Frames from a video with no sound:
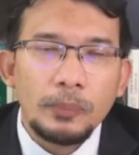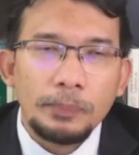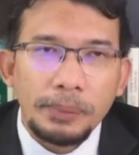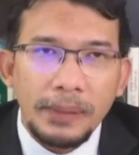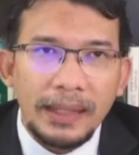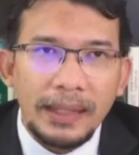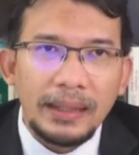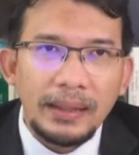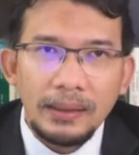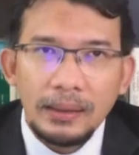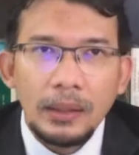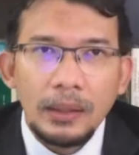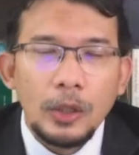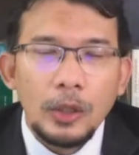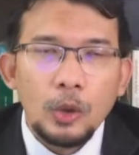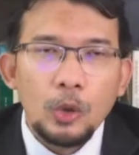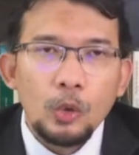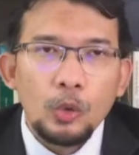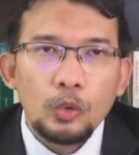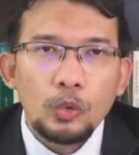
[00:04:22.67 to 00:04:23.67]
praying
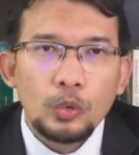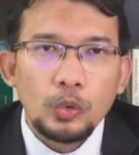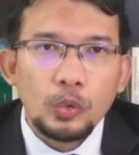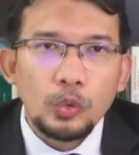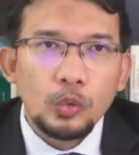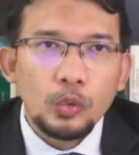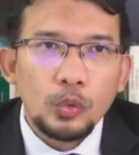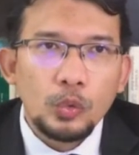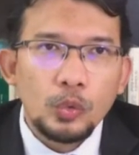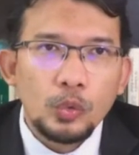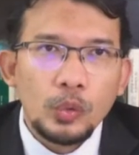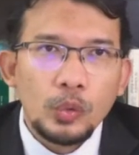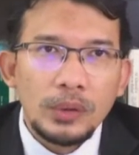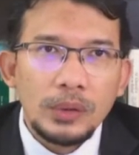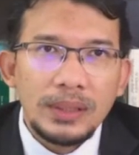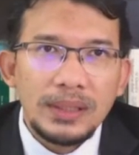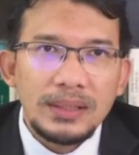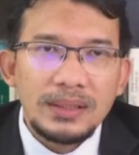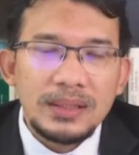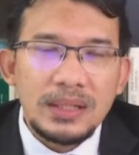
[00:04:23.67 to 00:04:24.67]
to
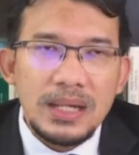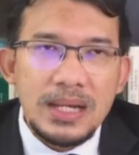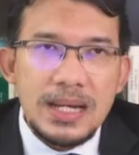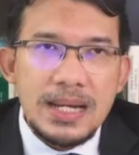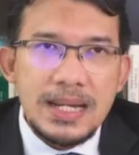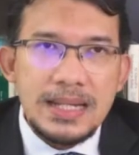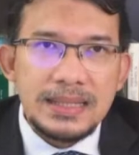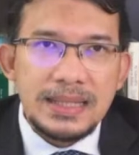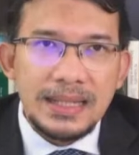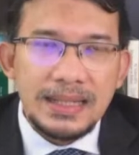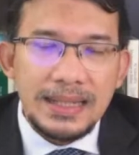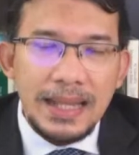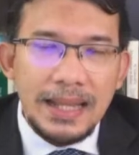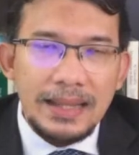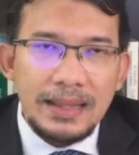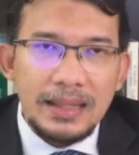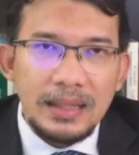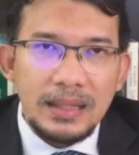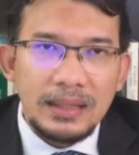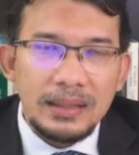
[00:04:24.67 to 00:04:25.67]
the
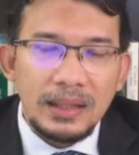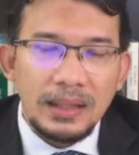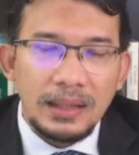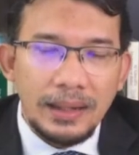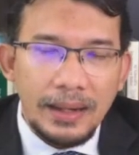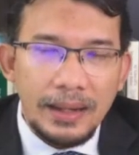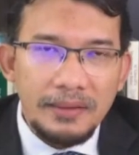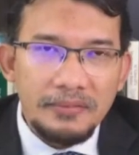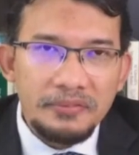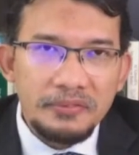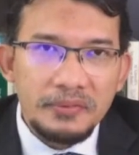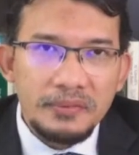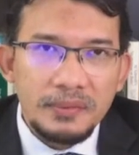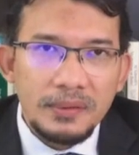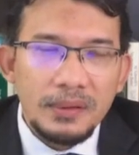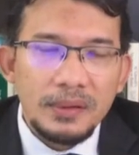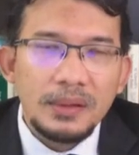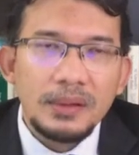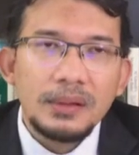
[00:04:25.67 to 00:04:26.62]
dead in the graves